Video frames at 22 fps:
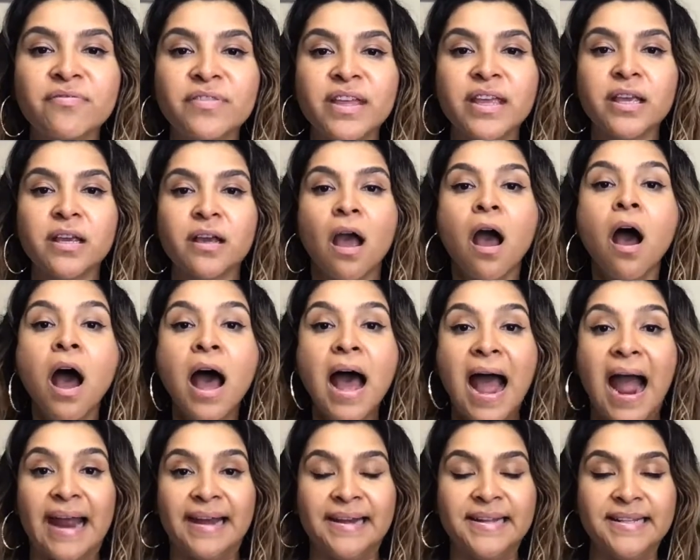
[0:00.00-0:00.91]
think,
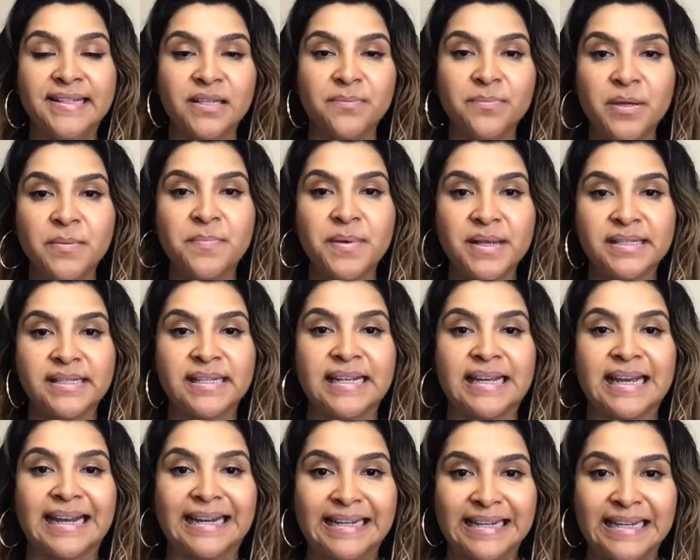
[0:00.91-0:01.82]
I need to be
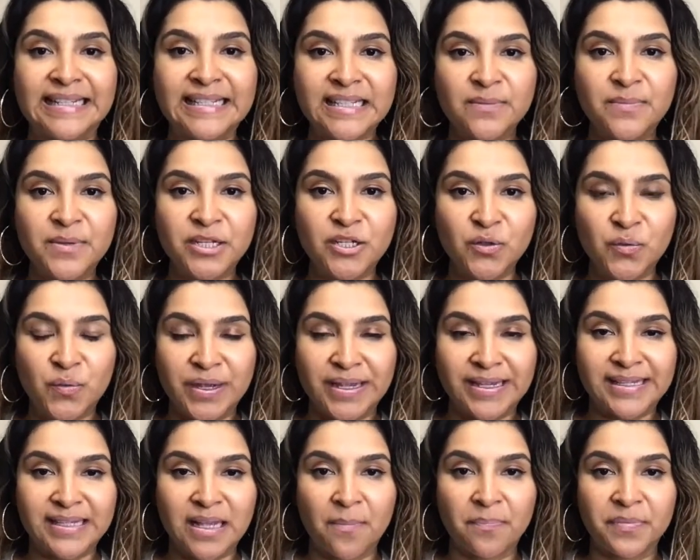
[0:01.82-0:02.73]
busy. I need to be
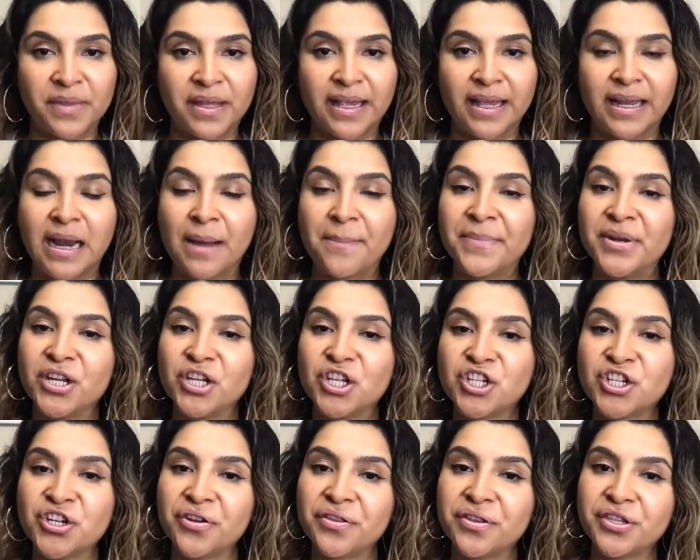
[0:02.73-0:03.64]
doing something. And I'm going to
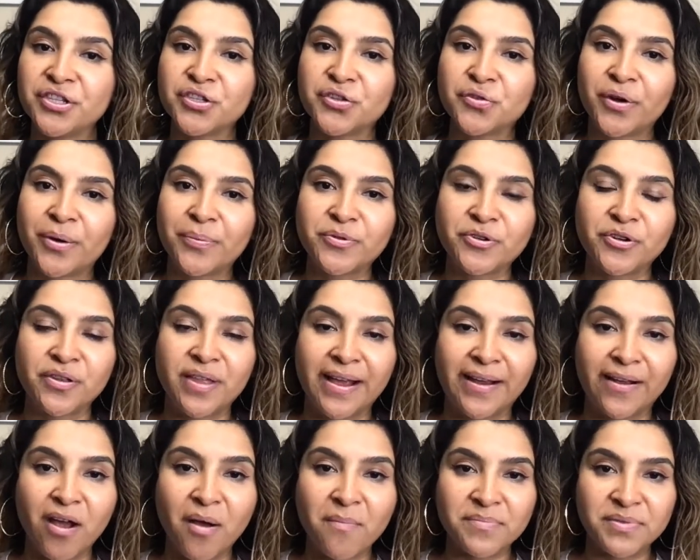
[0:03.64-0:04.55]
share the scripture
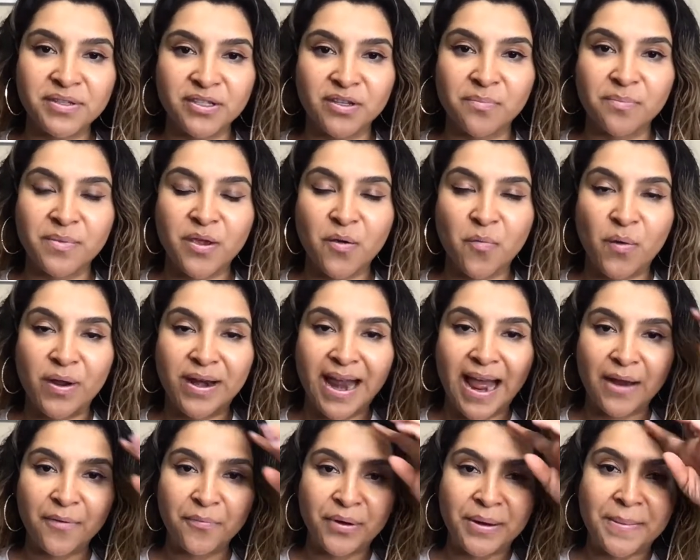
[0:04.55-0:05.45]
that comes to me when
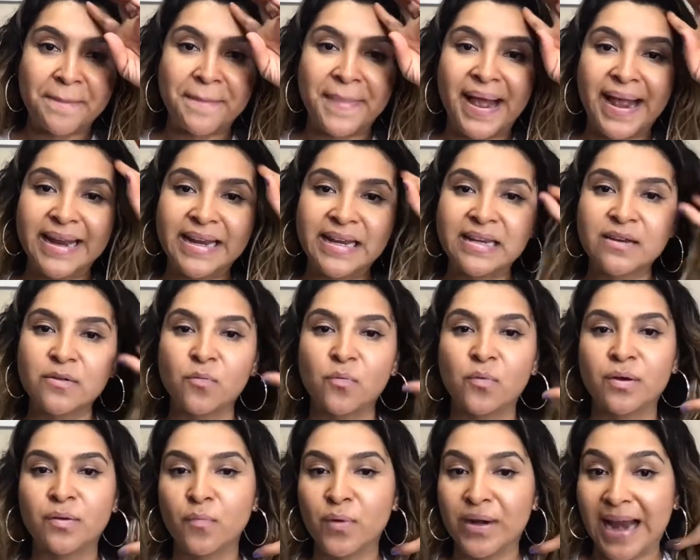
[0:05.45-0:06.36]
I remind,
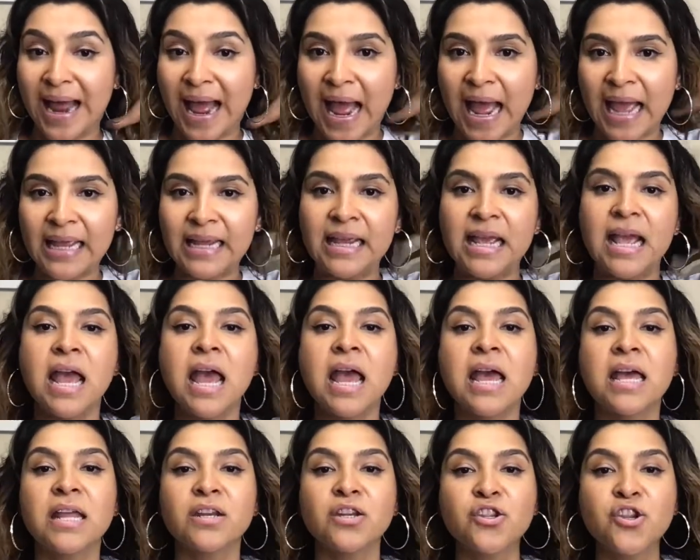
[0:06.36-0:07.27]
when I
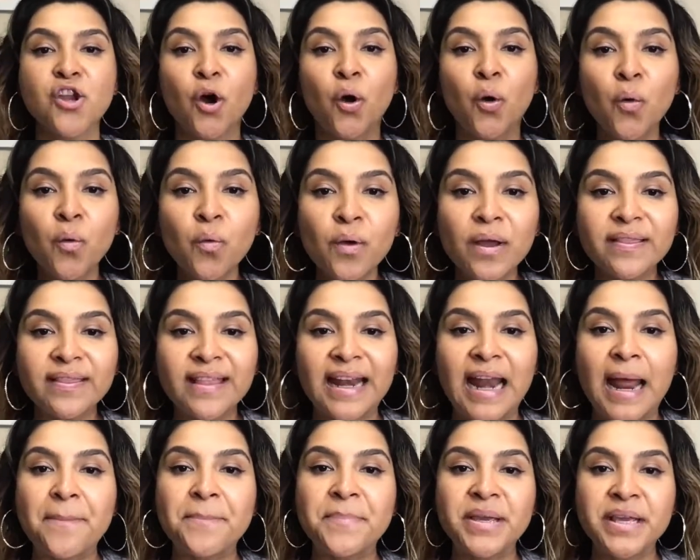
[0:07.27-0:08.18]
know
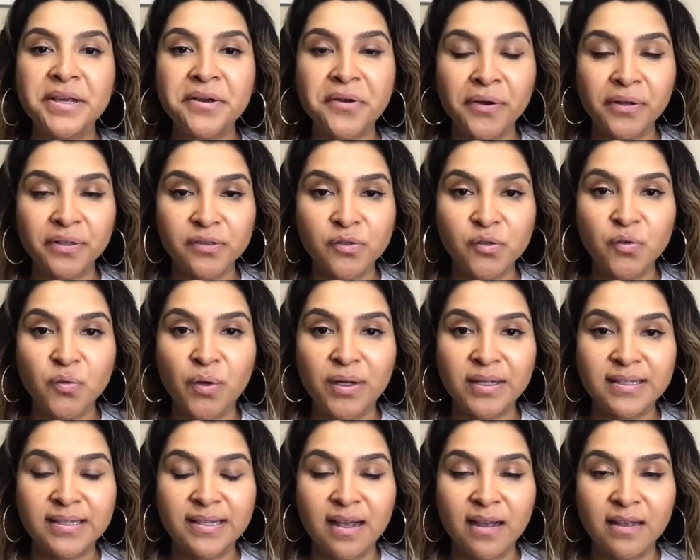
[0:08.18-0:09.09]
that I'm being called to
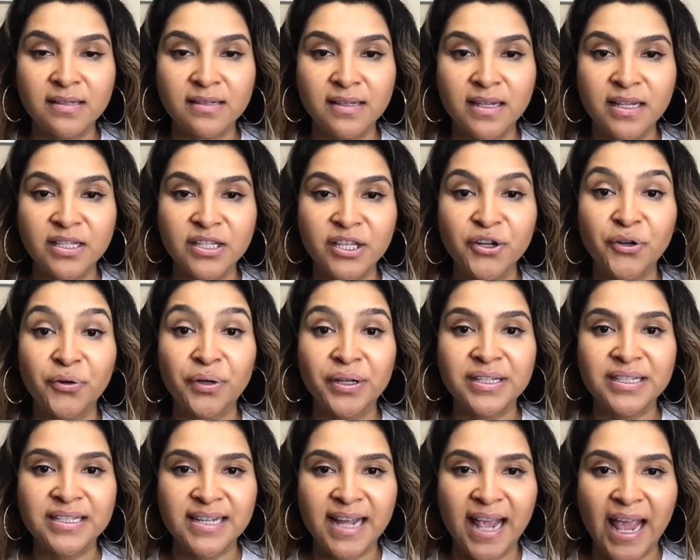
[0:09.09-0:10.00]
a, a season or
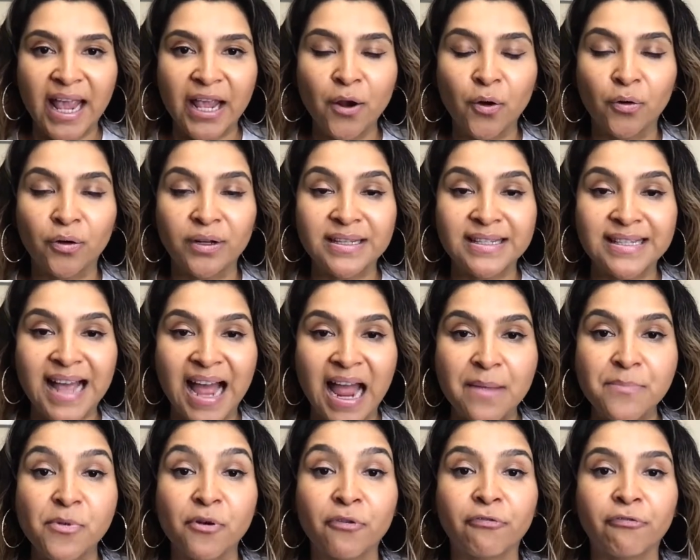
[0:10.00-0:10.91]
a day or a
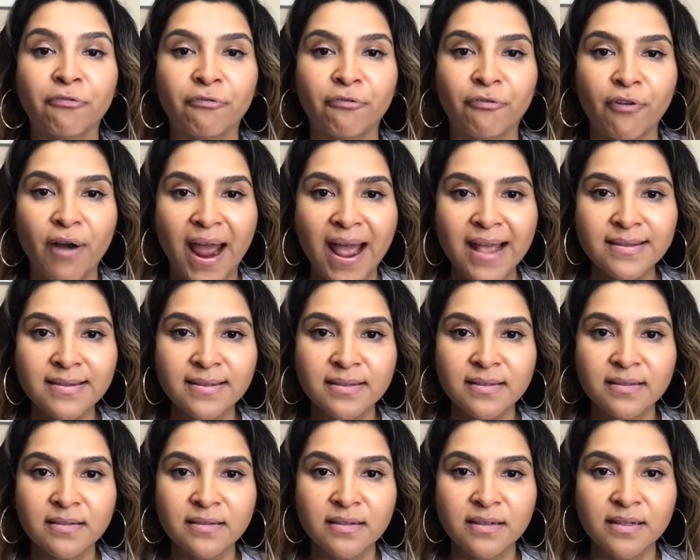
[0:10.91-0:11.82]
time of
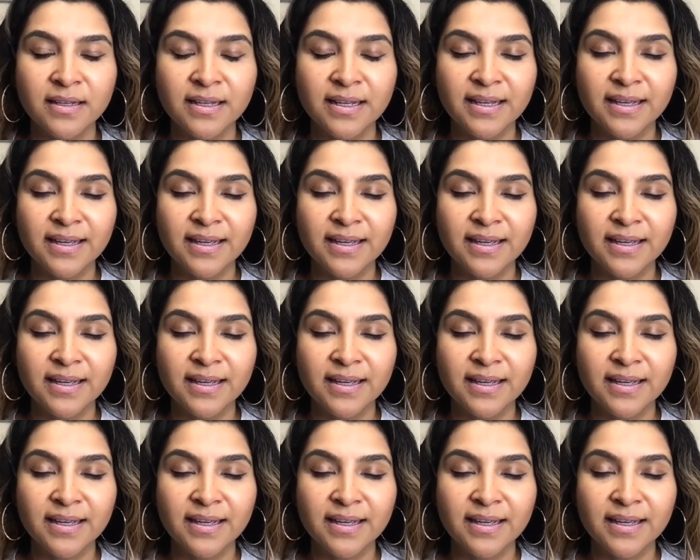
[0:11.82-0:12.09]
rest